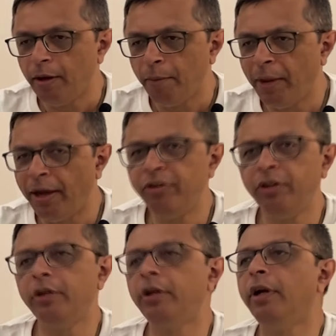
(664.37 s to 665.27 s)

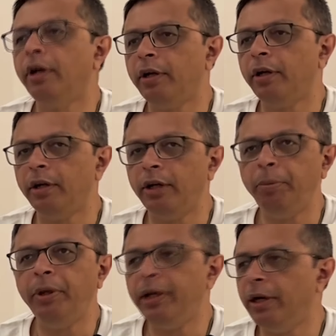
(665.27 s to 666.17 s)
managing the
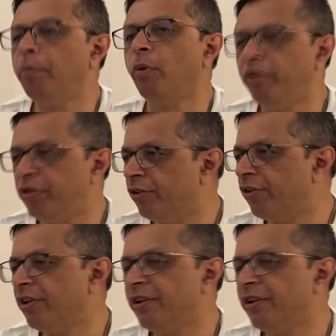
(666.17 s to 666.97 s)
DPDA provisions?